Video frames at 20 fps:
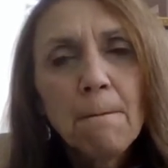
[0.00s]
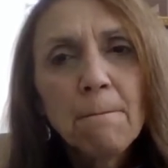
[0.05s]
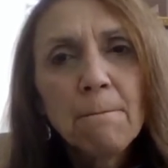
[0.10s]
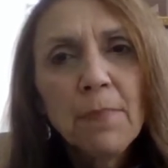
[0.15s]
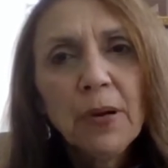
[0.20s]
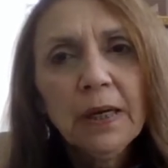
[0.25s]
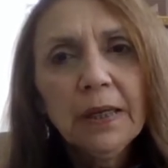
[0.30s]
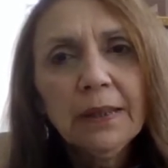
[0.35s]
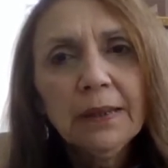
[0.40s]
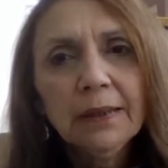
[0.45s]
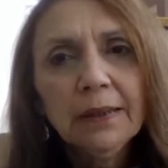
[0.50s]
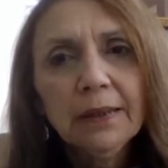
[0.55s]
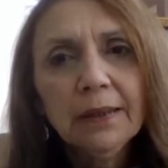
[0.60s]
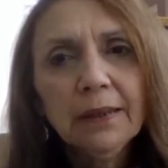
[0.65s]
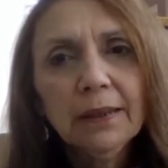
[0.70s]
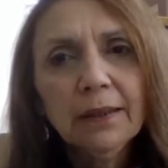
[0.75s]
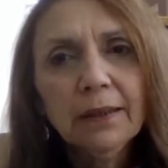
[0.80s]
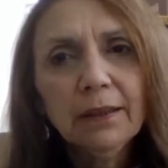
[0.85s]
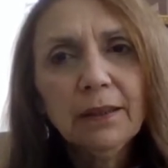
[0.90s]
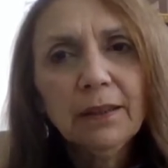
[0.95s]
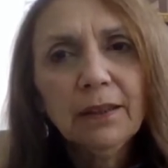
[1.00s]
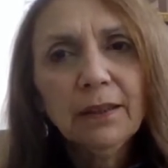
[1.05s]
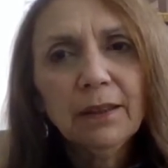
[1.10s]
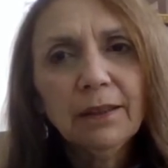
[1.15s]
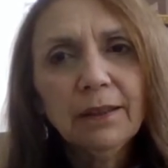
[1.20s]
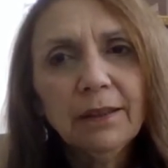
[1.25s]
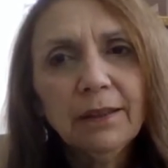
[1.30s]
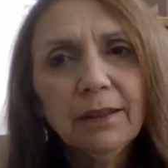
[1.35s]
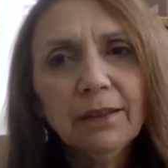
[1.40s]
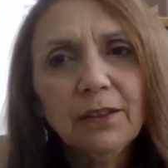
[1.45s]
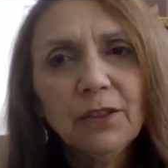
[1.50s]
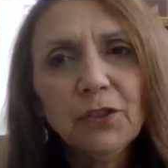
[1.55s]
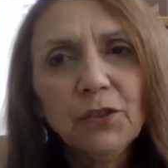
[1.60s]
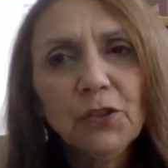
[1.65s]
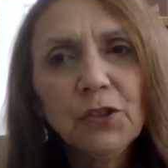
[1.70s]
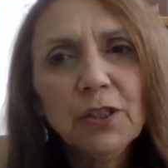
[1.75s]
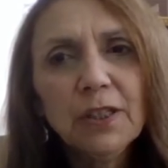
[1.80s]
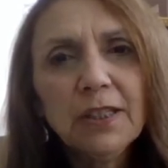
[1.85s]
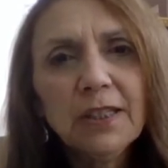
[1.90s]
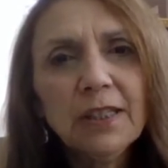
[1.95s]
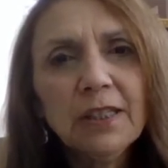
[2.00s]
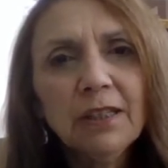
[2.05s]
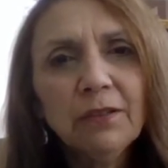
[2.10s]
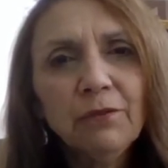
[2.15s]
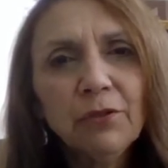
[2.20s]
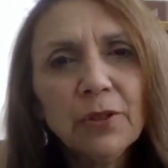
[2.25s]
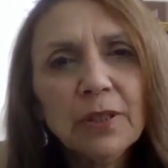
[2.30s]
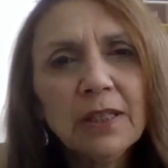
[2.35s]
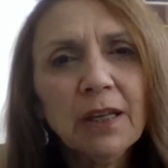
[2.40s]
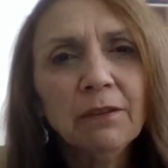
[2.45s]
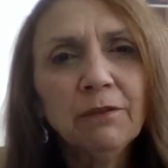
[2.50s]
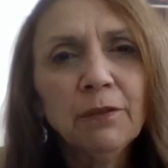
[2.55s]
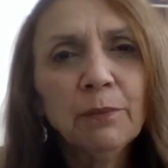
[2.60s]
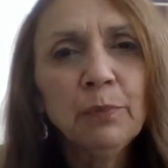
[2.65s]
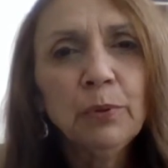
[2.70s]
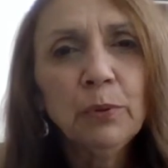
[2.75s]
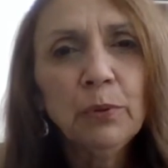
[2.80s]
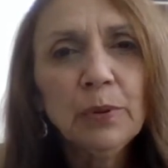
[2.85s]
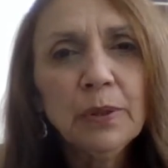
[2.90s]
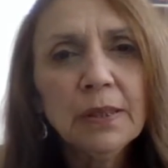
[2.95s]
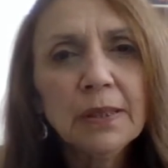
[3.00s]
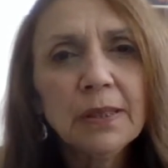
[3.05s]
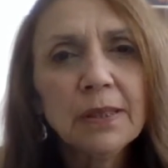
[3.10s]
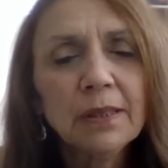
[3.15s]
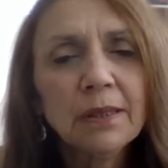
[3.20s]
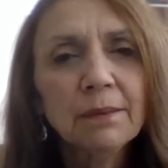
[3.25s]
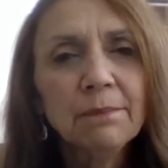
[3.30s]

But just to give yourself a boost,